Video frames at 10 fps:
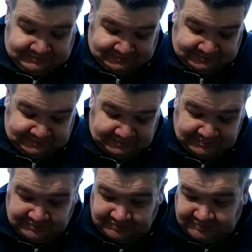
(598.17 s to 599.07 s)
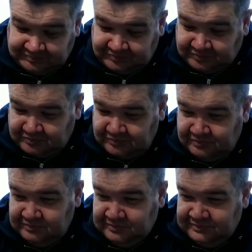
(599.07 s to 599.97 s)

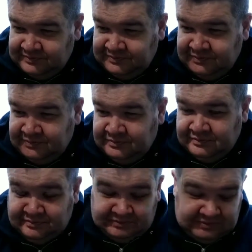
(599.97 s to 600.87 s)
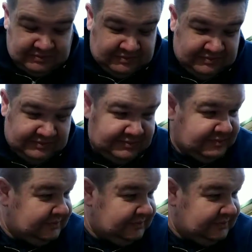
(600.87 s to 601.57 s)
No one is speaking in this clip.